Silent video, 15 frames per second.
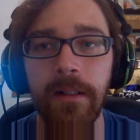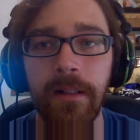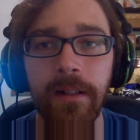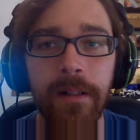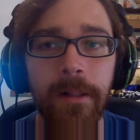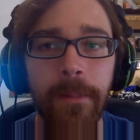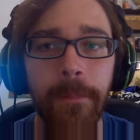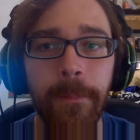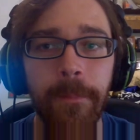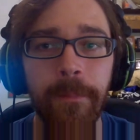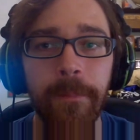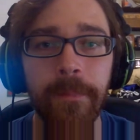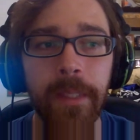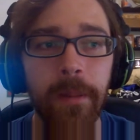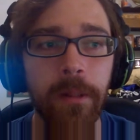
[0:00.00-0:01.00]
It
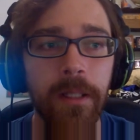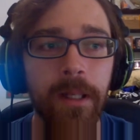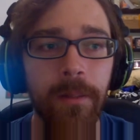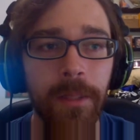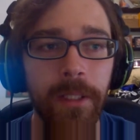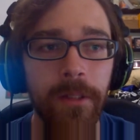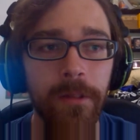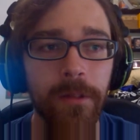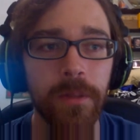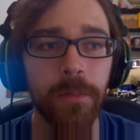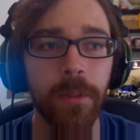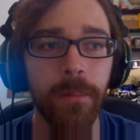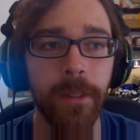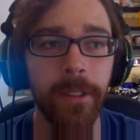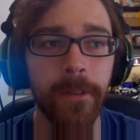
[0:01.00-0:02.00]
would allow me to use
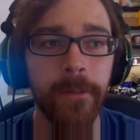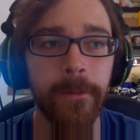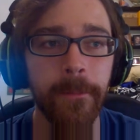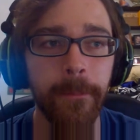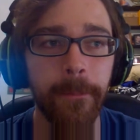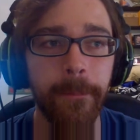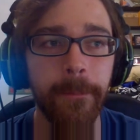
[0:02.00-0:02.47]
Premiere,